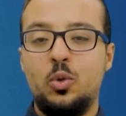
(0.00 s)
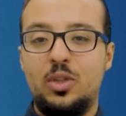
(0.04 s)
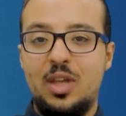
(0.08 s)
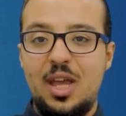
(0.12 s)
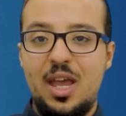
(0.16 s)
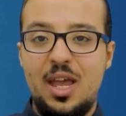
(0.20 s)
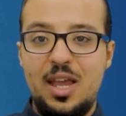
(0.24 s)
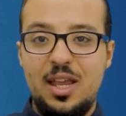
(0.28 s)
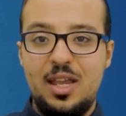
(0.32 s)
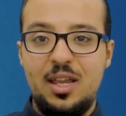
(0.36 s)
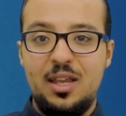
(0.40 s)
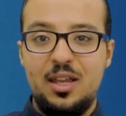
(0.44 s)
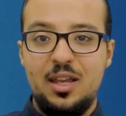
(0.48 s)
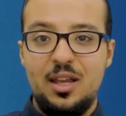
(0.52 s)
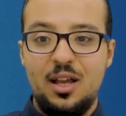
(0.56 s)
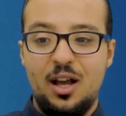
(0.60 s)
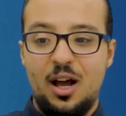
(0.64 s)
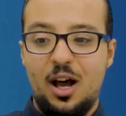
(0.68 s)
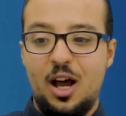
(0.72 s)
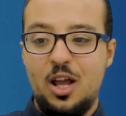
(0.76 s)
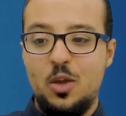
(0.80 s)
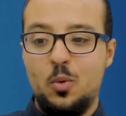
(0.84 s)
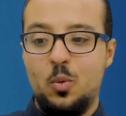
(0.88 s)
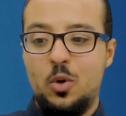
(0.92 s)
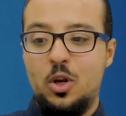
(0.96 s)
today
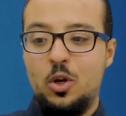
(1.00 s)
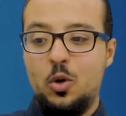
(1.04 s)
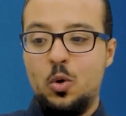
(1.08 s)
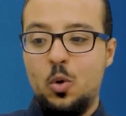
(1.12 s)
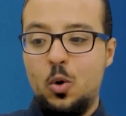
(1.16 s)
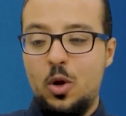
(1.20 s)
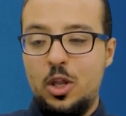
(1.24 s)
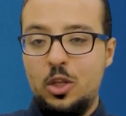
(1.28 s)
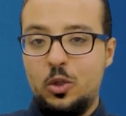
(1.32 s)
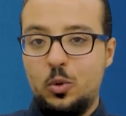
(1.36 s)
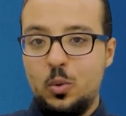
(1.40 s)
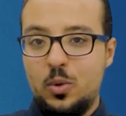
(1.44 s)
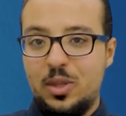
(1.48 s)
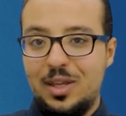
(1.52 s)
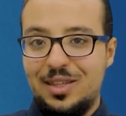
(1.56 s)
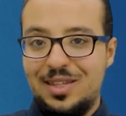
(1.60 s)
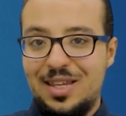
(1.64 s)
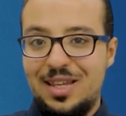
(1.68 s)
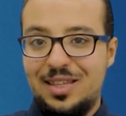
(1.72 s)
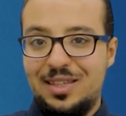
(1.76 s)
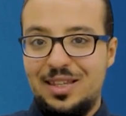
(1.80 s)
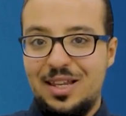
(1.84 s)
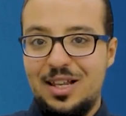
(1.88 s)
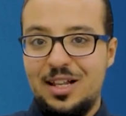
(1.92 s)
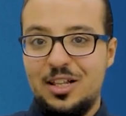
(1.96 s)
I will go into the
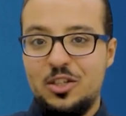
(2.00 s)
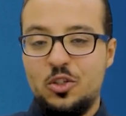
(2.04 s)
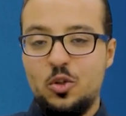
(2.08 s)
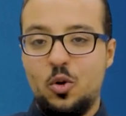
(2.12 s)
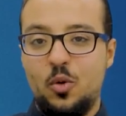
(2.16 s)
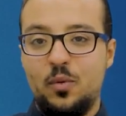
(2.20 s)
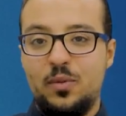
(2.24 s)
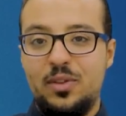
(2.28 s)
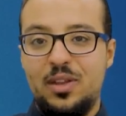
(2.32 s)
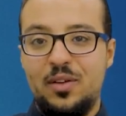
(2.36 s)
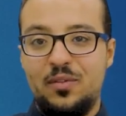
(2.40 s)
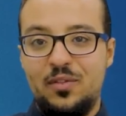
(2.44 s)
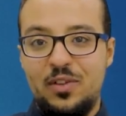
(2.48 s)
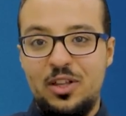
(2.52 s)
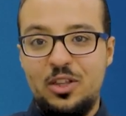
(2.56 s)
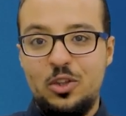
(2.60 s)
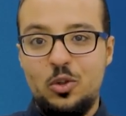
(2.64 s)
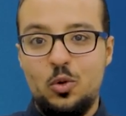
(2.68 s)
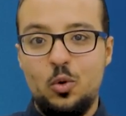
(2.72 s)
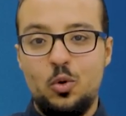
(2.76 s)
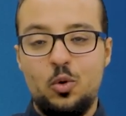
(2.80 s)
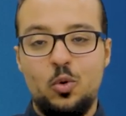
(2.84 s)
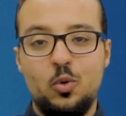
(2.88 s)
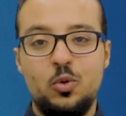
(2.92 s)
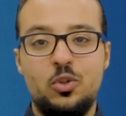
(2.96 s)
details of the
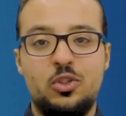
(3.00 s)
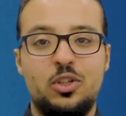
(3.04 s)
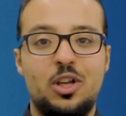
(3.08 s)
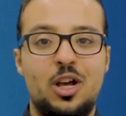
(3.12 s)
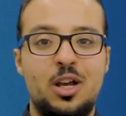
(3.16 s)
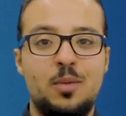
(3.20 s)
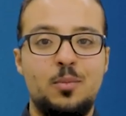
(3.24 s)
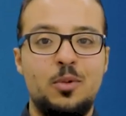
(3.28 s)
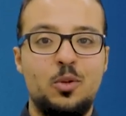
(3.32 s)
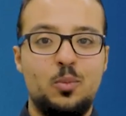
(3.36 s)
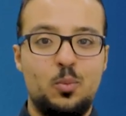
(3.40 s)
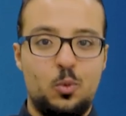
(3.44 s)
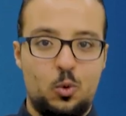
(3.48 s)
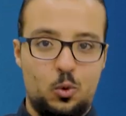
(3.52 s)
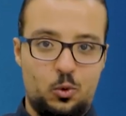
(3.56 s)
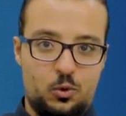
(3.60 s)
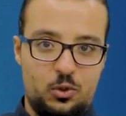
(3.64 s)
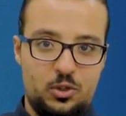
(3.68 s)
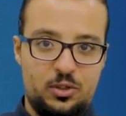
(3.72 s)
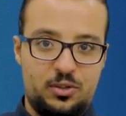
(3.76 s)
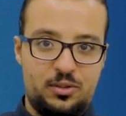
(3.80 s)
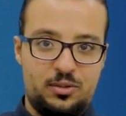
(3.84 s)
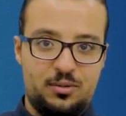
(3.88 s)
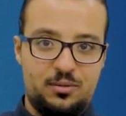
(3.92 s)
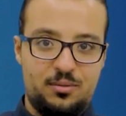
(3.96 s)
vendor consignment
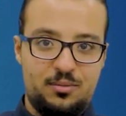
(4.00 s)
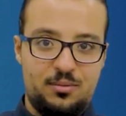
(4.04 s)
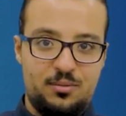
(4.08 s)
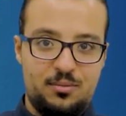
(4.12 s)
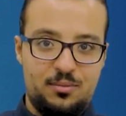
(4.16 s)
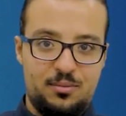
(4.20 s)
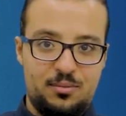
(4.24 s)
process.